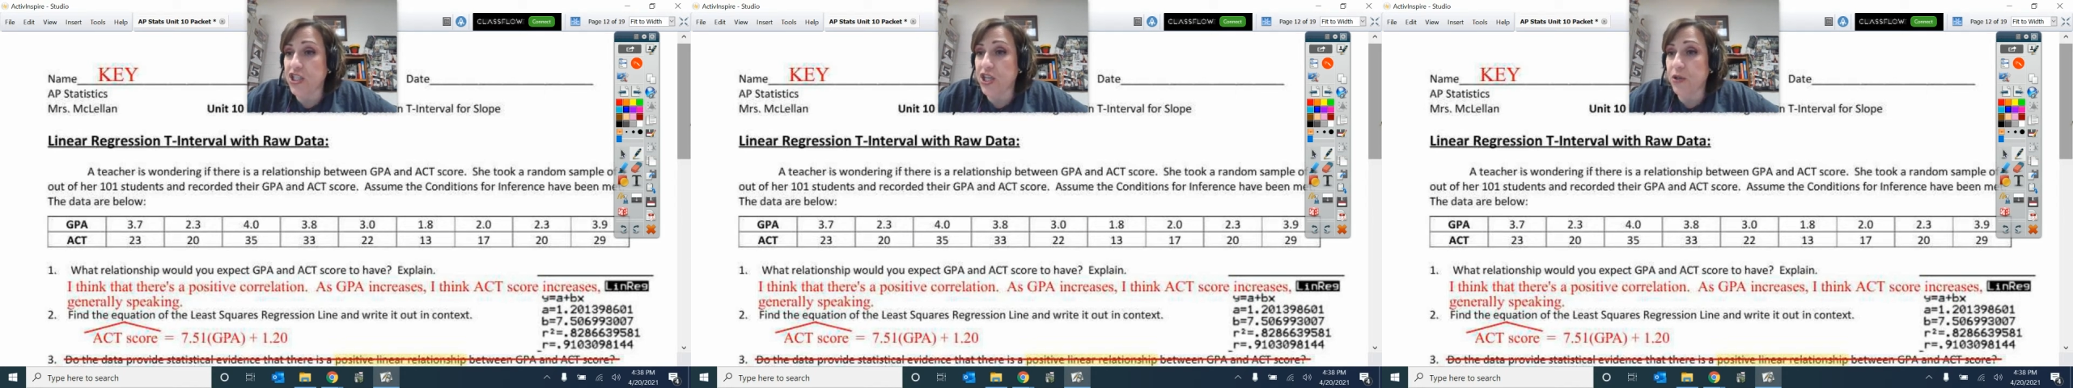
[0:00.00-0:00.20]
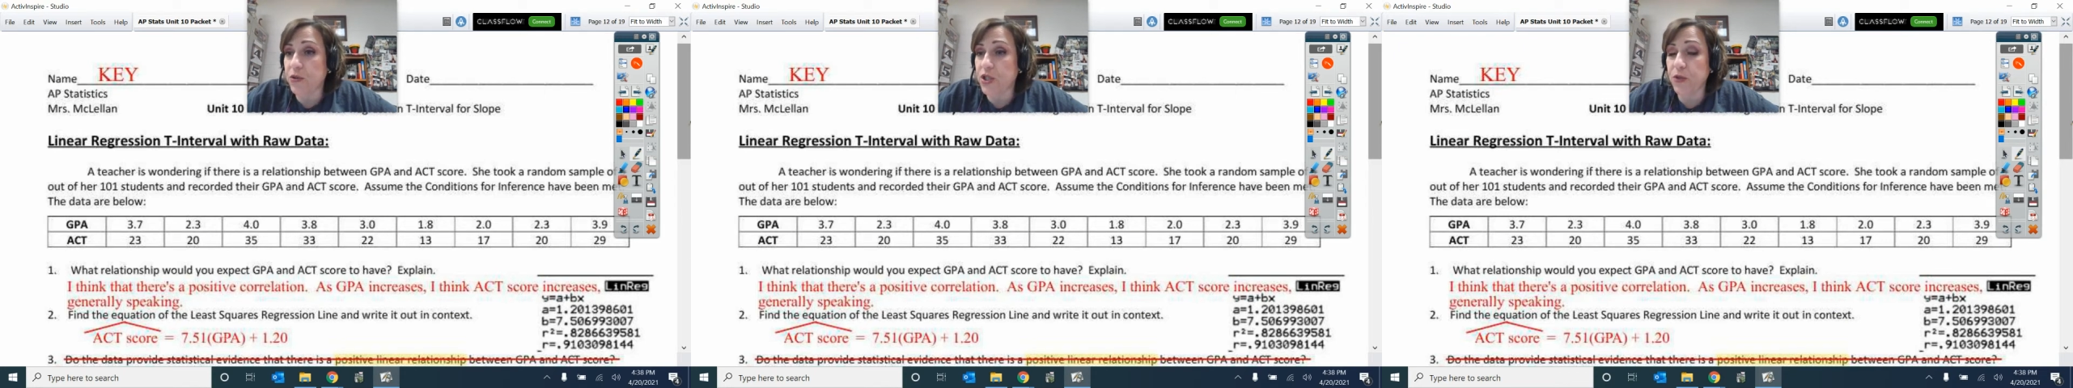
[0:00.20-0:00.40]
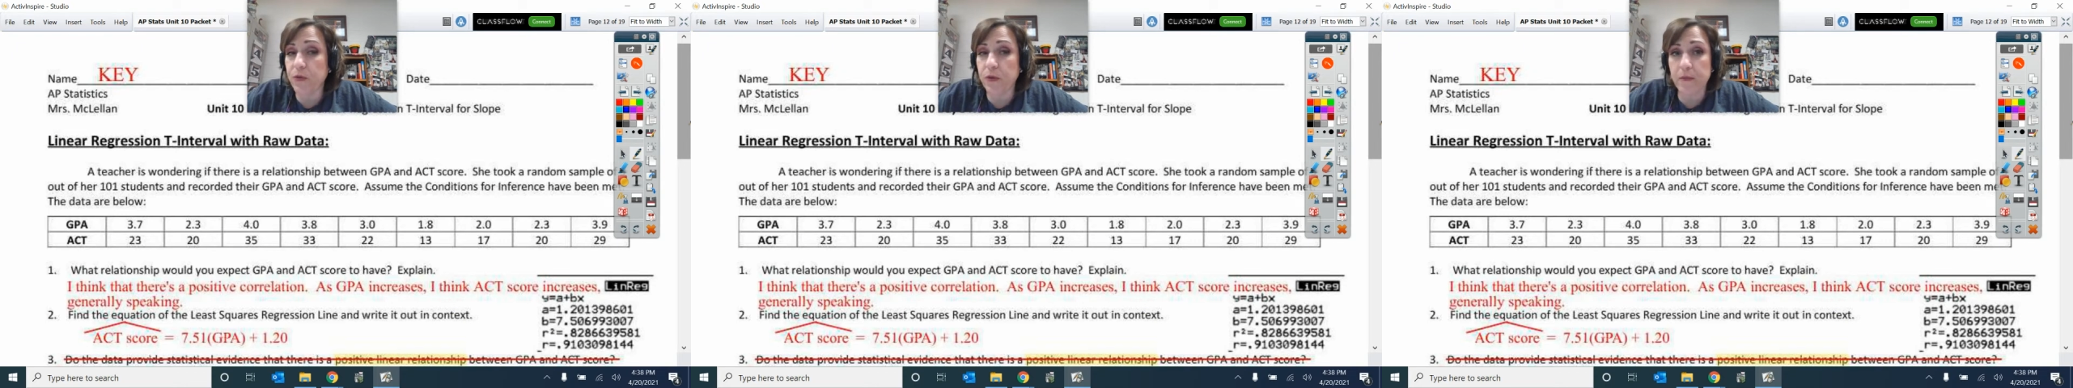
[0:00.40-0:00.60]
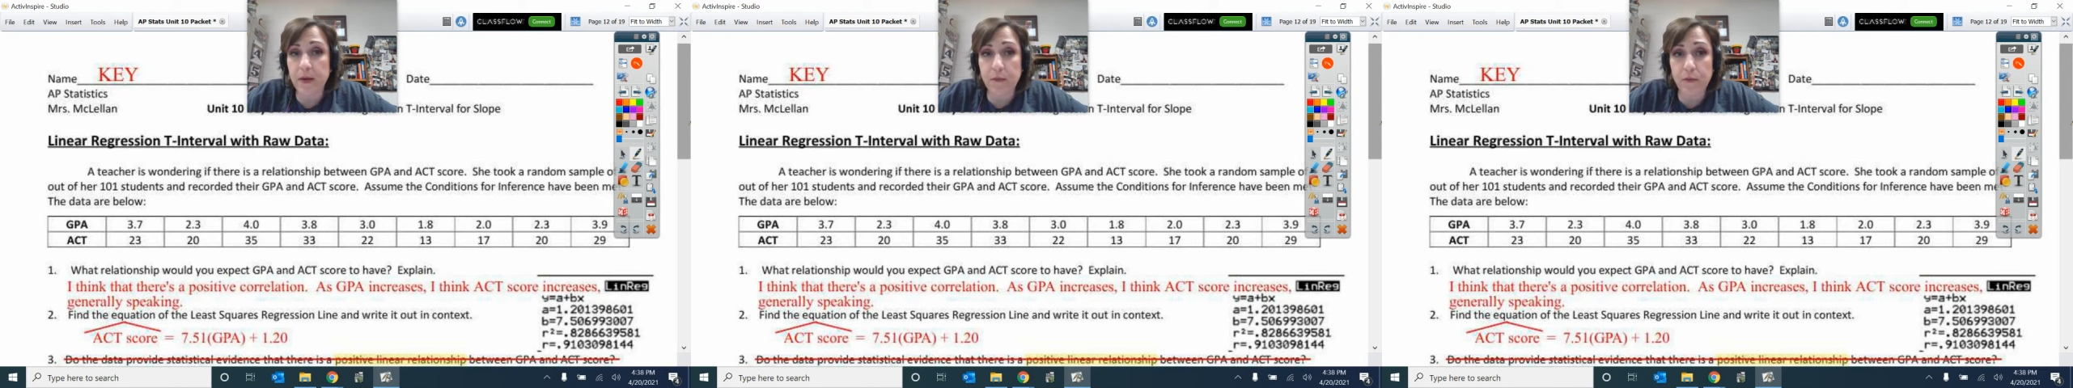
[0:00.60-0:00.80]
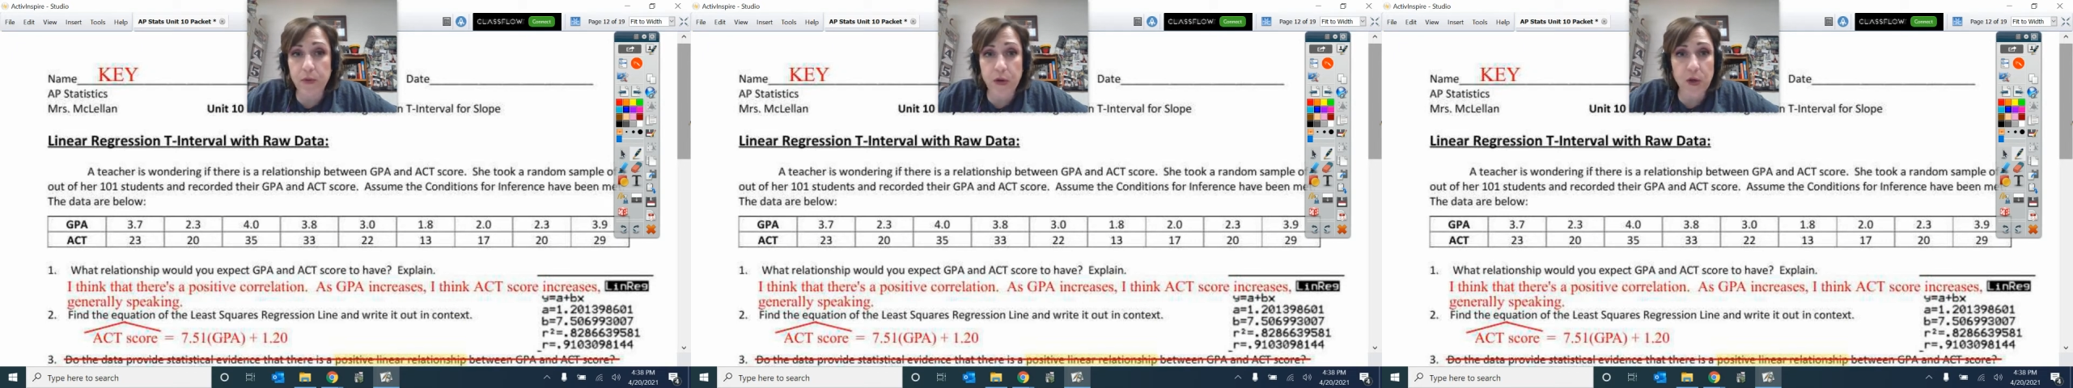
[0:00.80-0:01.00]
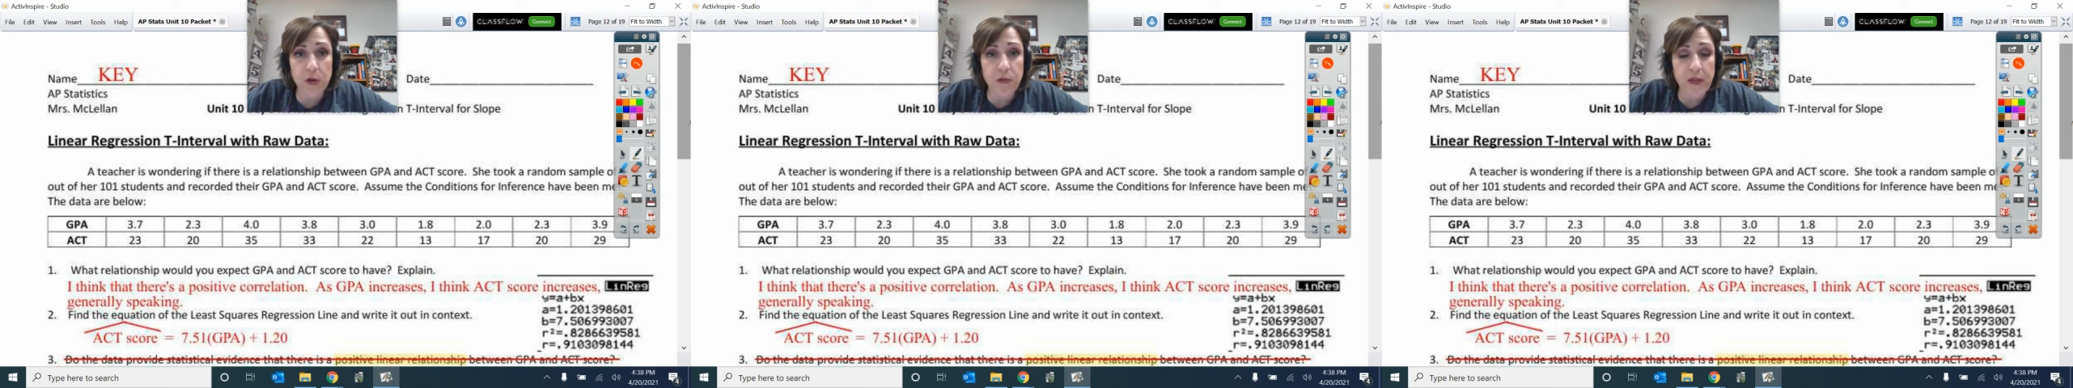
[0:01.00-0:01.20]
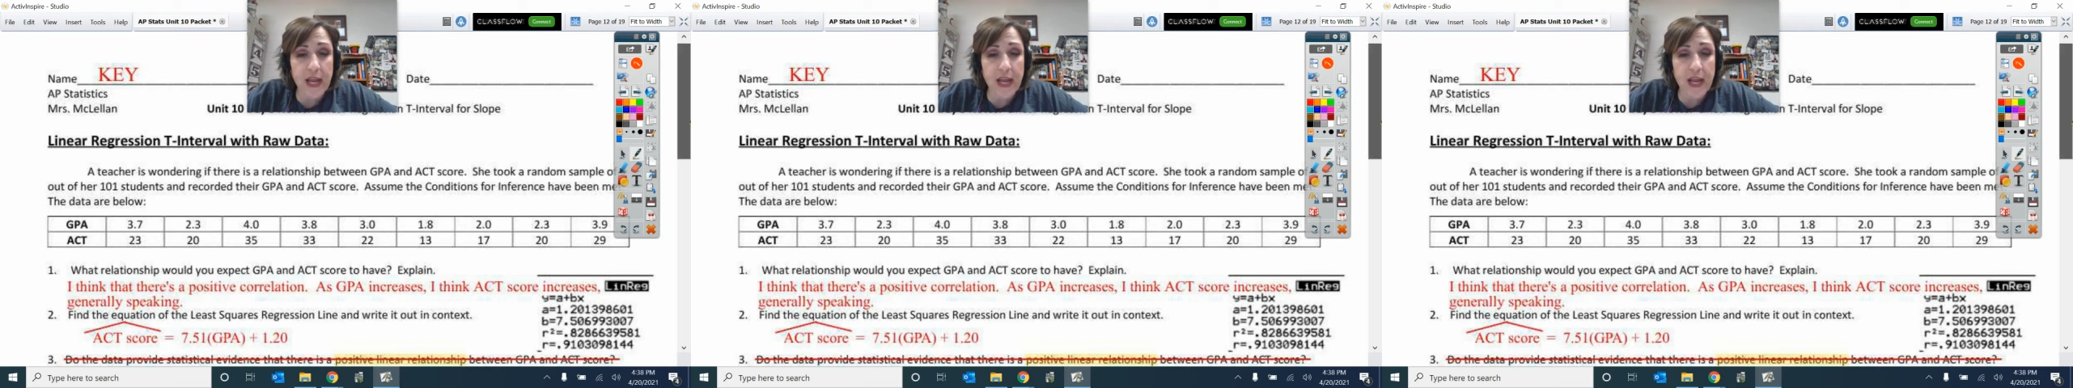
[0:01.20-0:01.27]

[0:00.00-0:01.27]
So do you remember